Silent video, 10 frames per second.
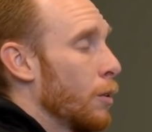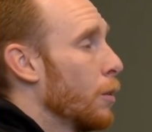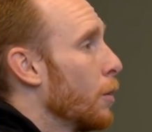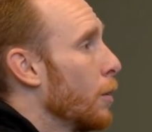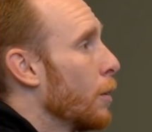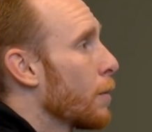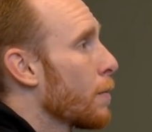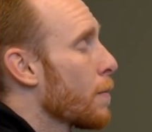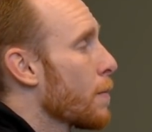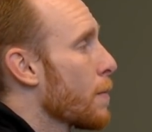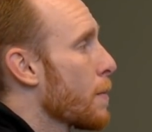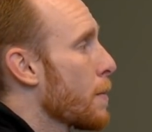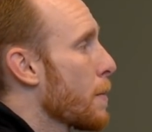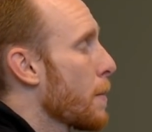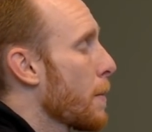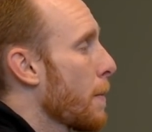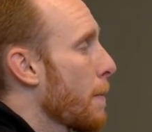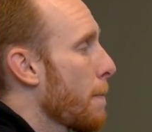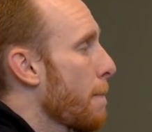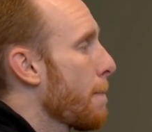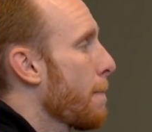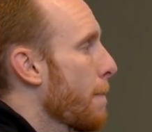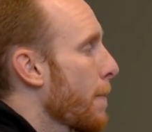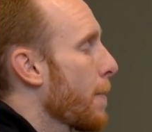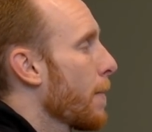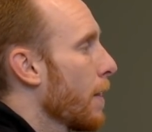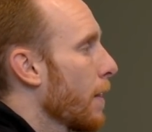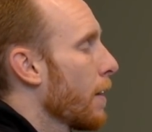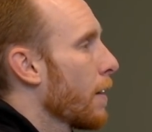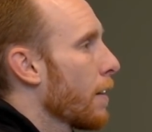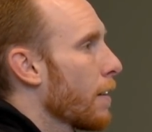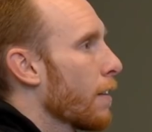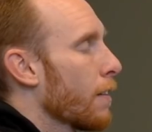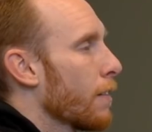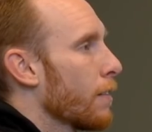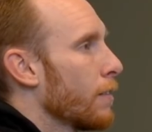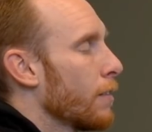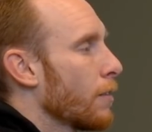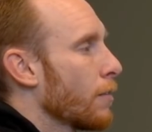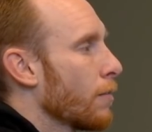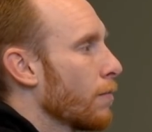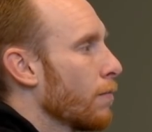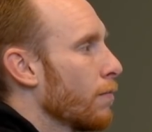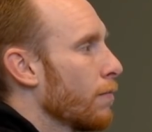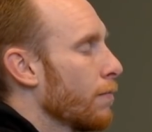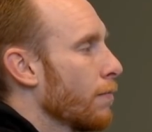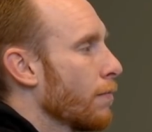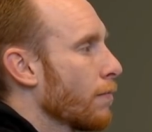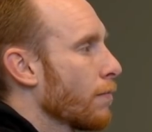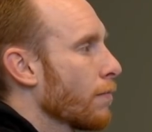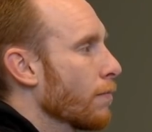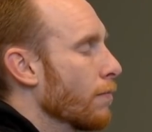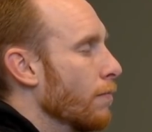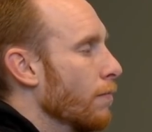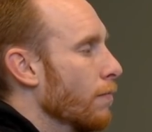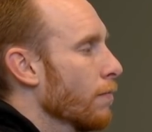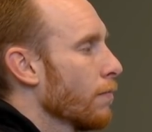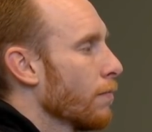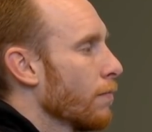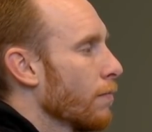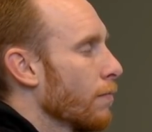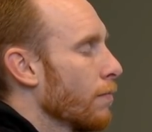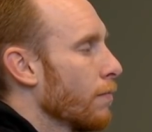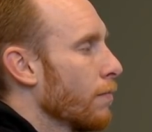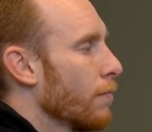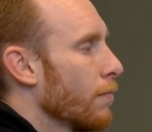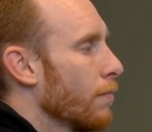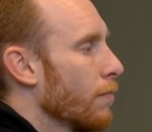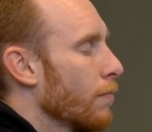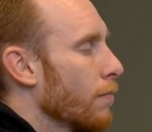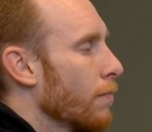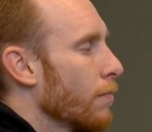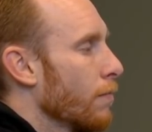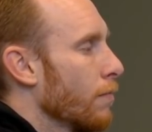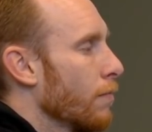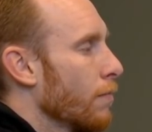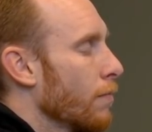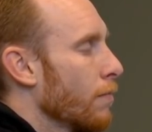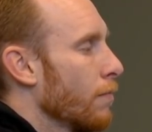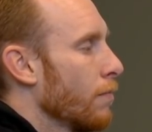The person shown says nothing.